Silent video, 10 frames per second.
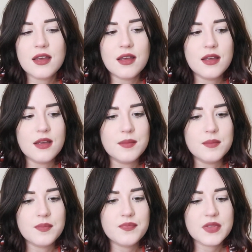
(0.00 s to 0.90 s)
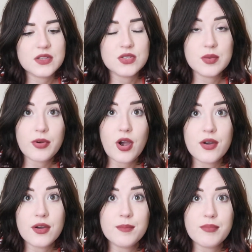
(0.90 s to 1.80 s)
Um, so they
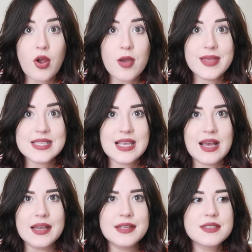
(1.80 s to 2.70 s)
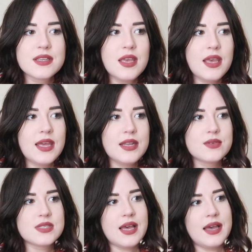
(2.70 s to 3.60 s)
brought brought him inside and he
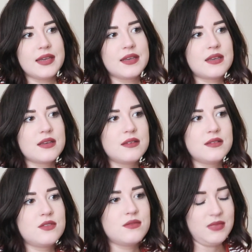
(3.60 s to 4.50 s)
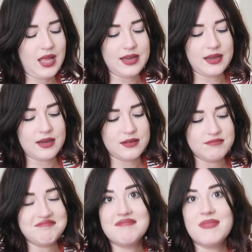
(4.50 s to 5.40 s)
was like, like,
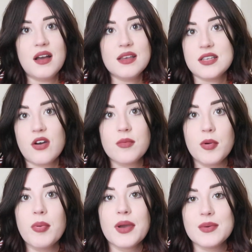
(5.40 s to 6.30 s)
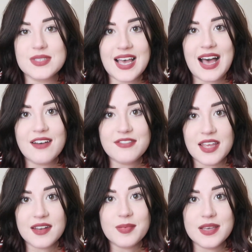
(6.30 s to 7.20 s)
it's horrible, but he was half
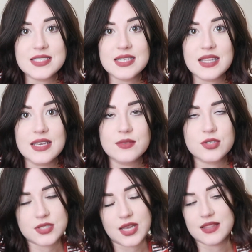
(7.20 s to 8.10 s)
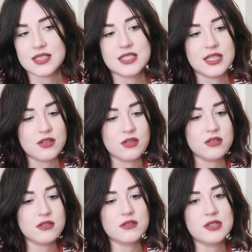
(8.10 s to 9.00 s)
dead basically. He was just like this
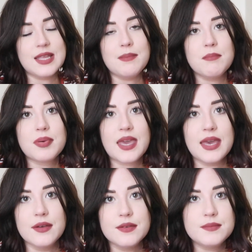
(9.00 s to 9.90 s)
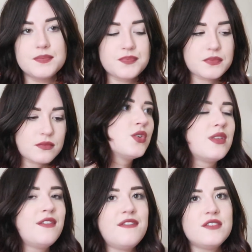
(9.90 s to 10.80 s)
little limp kitten. So
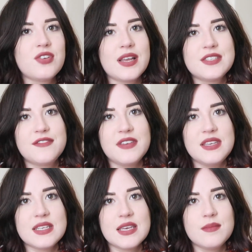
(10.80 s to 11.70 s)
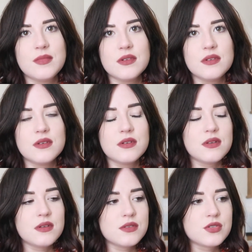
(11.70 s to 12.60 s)
they tried to feed him and,
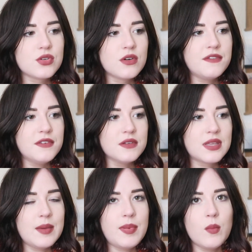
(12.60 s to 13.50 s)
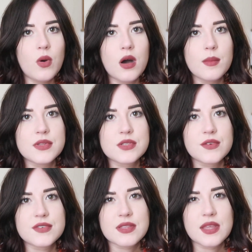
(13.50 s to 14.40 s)
and stuff and keep him warm and
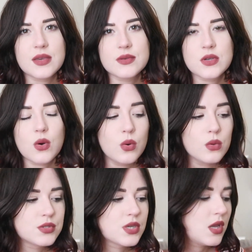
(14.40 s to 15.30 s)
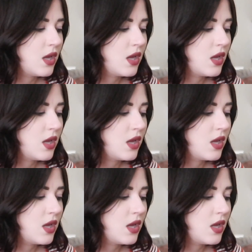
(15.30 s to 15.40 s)
stuff because I think he was cold.